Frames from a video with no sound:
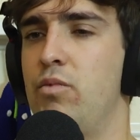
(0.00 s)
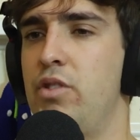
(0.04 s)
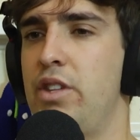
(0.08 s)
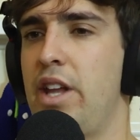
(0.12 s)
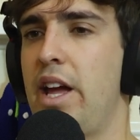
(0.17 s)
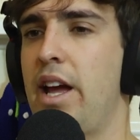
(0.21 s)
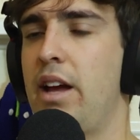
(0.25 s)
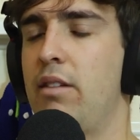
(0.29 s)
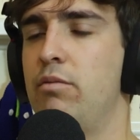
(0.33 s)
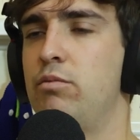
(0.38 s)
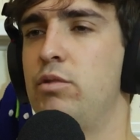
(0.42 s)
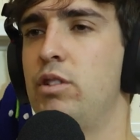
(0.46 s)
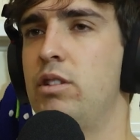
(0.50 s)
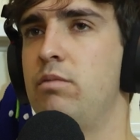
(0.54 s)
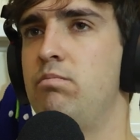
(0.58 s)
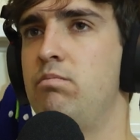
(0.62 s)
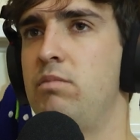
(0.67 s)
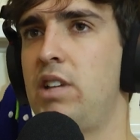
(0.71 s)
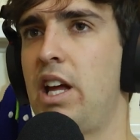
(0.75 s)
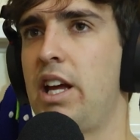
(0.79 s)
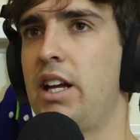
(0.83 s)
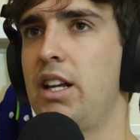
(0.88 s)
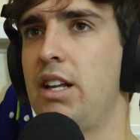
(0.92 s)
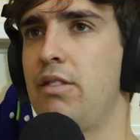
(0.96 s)

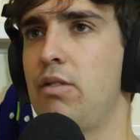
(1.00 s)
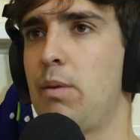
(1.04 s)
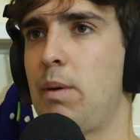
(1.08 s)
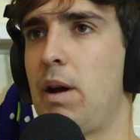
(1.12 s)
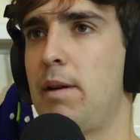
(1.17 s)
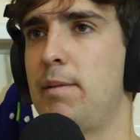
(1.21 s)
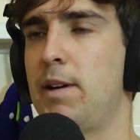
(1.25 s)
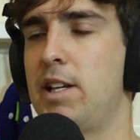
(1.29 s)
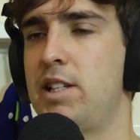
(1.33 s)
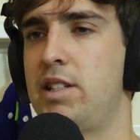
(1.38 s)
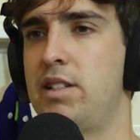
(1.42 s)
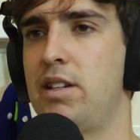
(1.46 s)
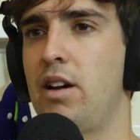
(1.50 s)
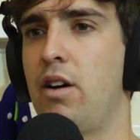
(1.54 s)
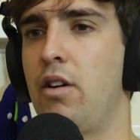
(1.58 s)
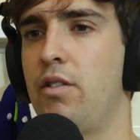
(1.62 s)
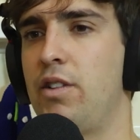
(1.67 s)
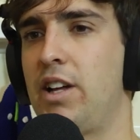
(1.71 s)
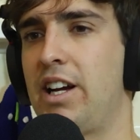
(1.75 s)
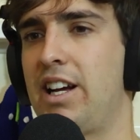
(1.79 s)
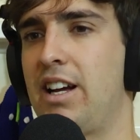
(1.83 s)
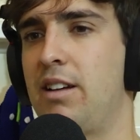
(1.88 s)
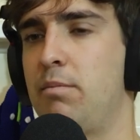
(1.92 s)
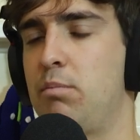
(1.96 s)
Negative about myself.
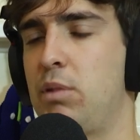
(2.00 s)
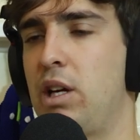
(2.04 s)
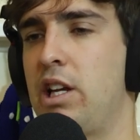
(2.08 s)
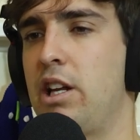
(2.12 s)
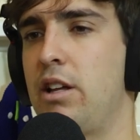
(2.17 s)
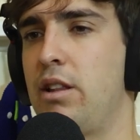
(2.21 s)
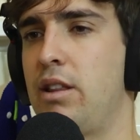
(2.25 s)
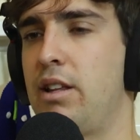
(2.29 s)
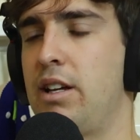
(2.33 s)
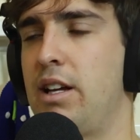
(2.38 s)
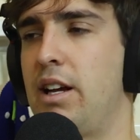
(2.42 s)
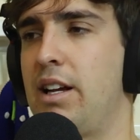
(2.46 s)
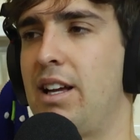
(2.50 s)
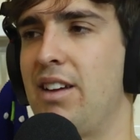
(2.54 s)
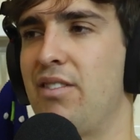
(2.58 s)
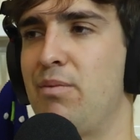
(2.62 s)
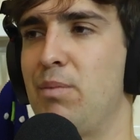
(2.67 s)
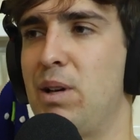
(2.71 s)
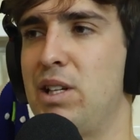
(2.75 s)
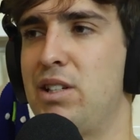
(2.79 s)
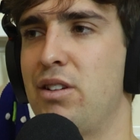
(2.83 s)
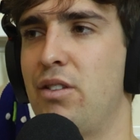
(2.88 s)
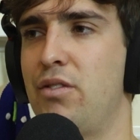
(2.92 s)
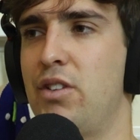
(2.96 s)
Like I don't think I give
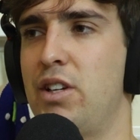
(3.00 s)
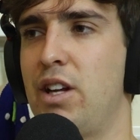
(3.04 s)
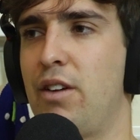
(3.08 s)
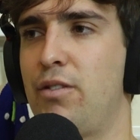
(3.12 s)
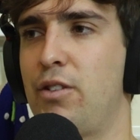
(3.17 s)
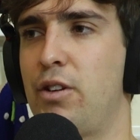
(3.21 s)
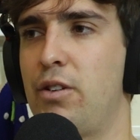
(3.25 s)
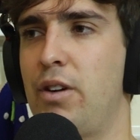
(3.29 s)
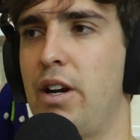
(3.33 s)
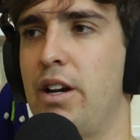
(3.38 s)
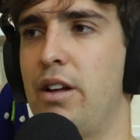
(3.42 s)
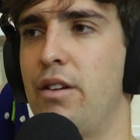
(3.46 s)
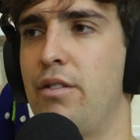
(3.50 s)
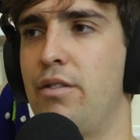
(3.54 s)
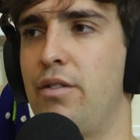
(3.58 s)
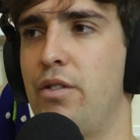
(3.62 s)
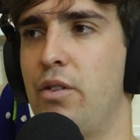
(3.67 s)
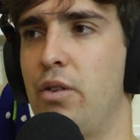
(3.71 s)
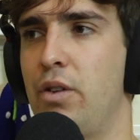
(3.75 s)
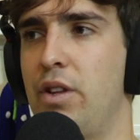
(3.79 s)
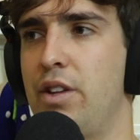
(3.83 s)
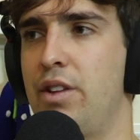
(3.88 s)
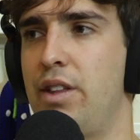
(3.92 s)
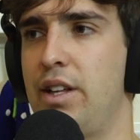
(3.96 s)
myself enough credit
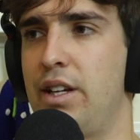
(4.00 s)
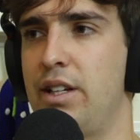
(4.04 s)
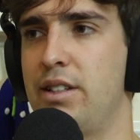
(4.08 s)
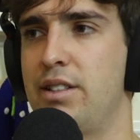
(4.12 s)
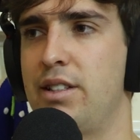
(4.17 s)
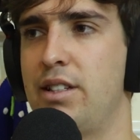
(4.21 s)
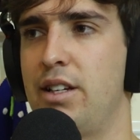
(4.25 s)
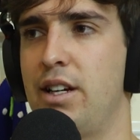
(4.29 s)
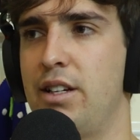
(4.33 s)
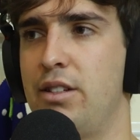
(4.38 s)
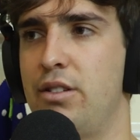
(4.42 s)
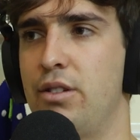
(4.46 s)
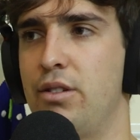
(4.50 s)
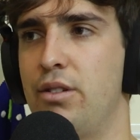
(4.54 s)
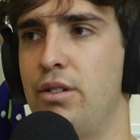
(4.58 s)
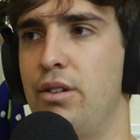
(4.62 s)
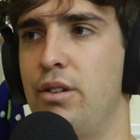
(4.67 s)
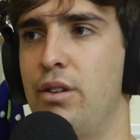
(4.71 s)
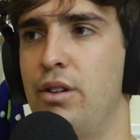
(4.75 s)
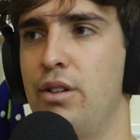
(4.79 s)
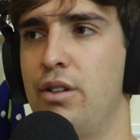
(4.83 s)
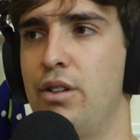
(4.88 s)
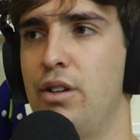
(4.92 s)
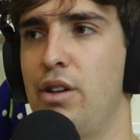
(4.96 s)
for the things that I do.
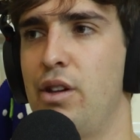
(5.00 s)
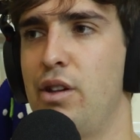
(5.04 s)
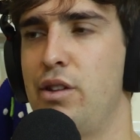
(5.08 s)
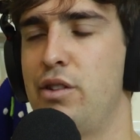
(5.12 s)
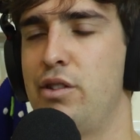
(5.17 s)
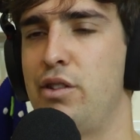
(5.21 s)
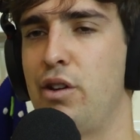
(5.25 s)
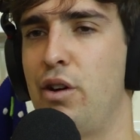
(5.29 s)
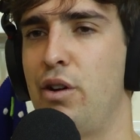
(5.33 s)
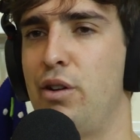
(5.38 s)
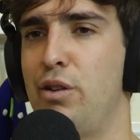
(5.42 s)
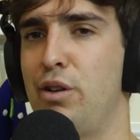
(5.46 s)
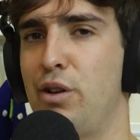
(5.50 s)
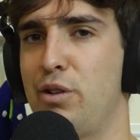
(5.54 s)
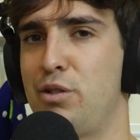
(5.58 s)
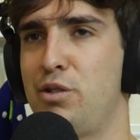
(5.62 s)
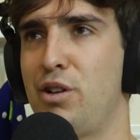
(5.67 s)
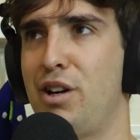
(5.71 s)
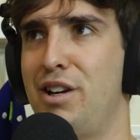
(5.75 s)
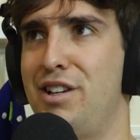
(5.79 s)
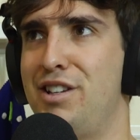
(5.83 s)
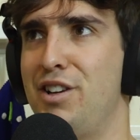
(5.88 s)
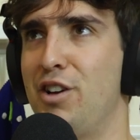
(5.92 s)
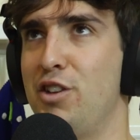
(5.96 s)
So not
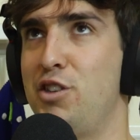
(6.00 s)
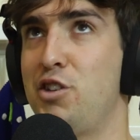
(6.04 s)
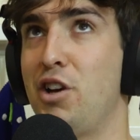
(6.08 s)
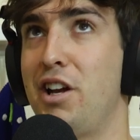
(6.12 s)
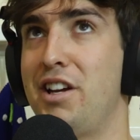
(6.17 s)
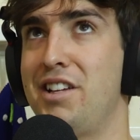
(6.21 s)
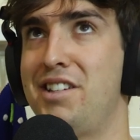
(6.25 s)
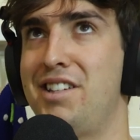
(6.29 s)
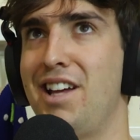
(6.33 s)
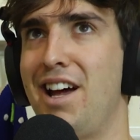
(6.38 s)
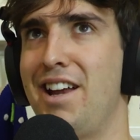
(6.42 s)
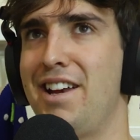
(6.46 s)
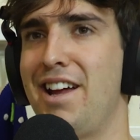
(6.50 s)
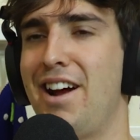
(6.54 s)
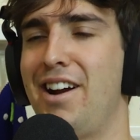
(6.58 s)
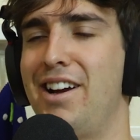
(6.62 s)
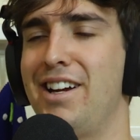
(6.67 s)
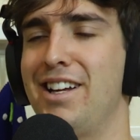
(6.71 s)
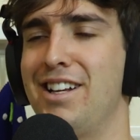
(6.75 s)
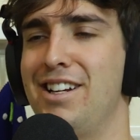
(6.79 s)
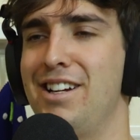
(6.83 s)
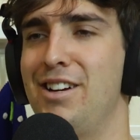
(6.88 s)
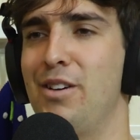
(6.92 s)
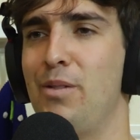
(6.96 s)
trying to sound
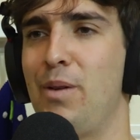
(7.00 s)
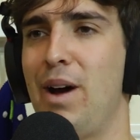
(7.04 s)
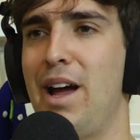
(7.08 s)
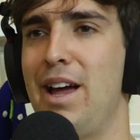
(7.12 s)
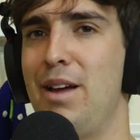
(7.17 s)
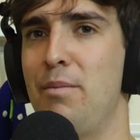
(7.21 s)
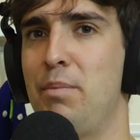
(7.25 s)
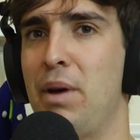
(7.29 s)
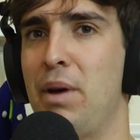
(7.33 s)
arrogant in a way,